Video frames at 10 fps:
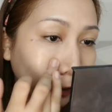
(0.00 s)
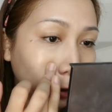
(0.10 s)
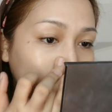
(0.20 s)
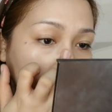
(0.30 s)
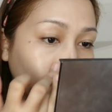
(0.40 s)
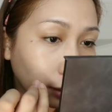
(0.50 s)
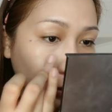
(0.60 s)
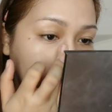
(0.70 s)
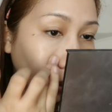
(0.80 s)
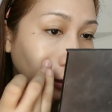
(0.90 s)
Yes,
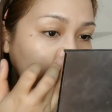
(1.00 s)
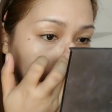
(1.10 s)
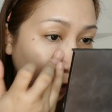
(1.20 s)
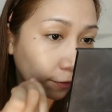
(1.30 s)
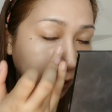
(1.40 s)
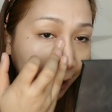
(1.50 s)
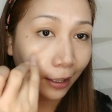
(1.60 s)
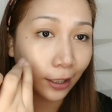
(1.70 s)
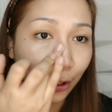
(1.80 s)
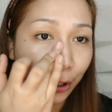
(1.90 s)
meron siyang
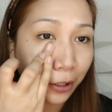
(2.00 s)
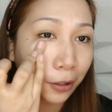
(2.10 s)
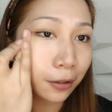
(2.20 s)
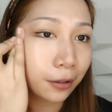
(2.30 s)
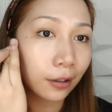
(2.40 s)
coverage.